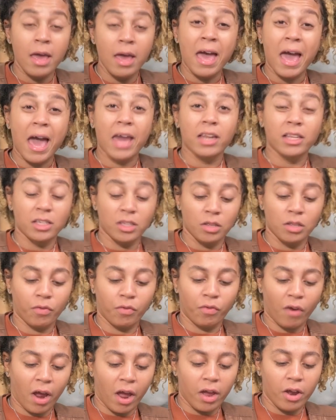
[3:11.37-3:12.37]
add it to the
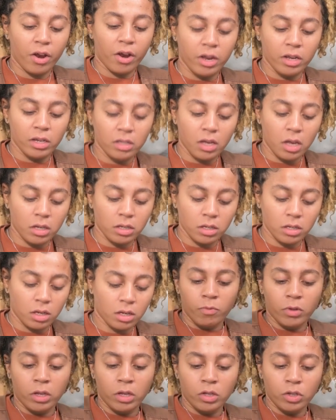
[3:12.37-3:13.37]
fryer, it doesn't
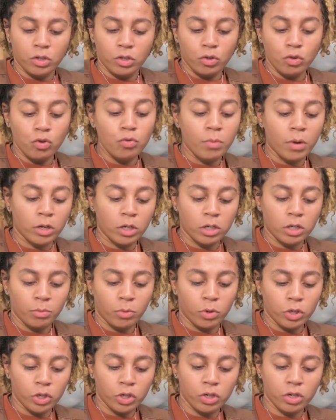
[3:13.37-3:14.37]
release too much
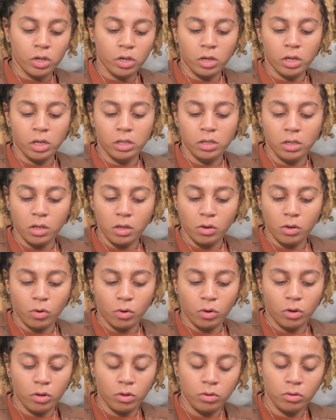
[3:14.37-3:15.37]
moisture into the
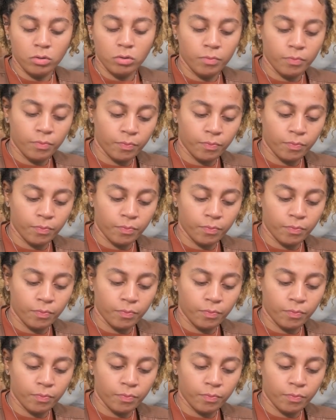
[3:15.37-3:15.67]
oil.